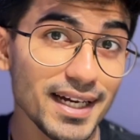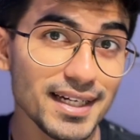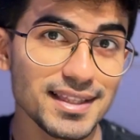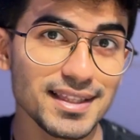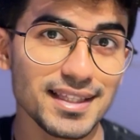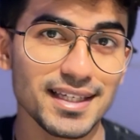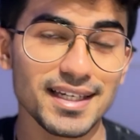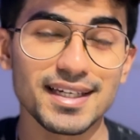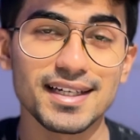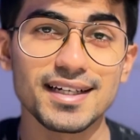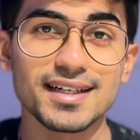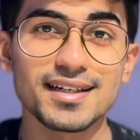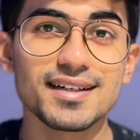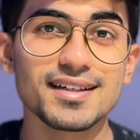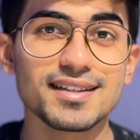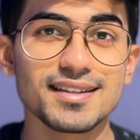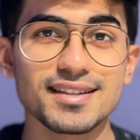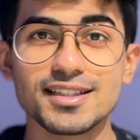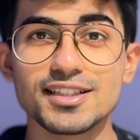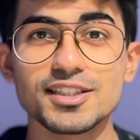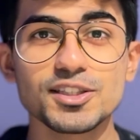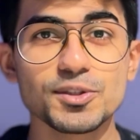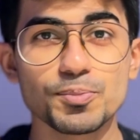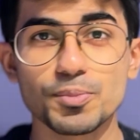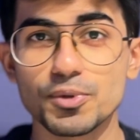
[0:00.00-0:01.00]
I think
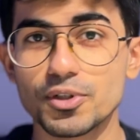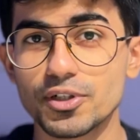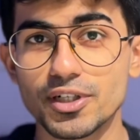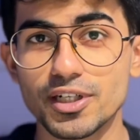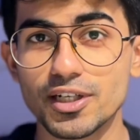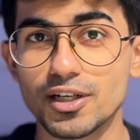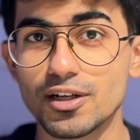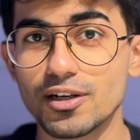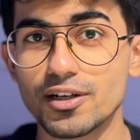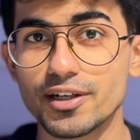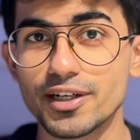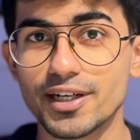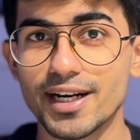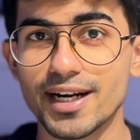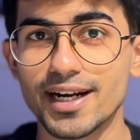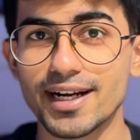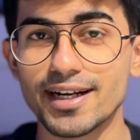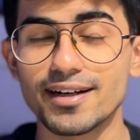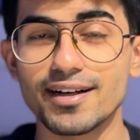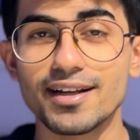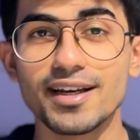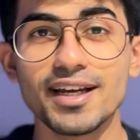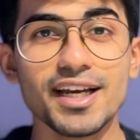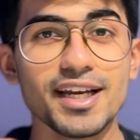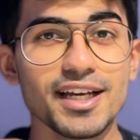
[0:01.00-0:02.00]
this particular
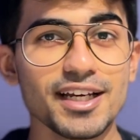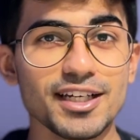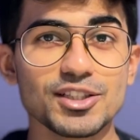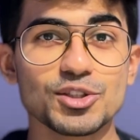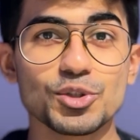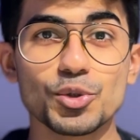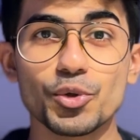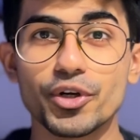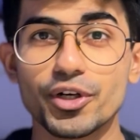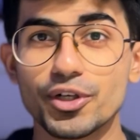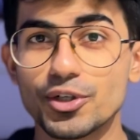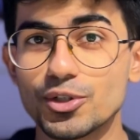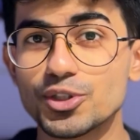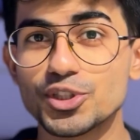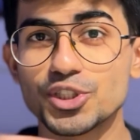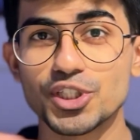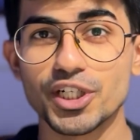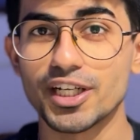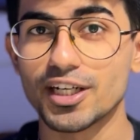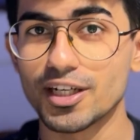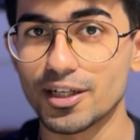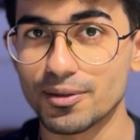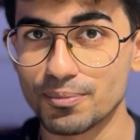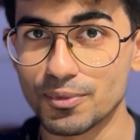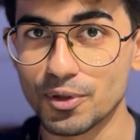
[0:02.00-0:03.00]
trend is going to
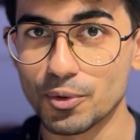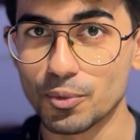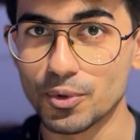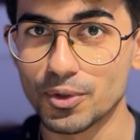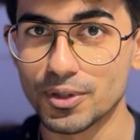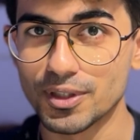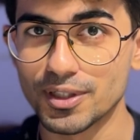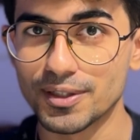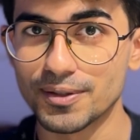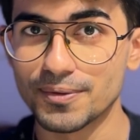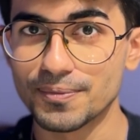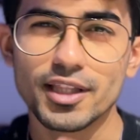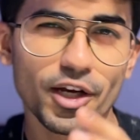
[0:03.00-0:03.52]
shake up the world.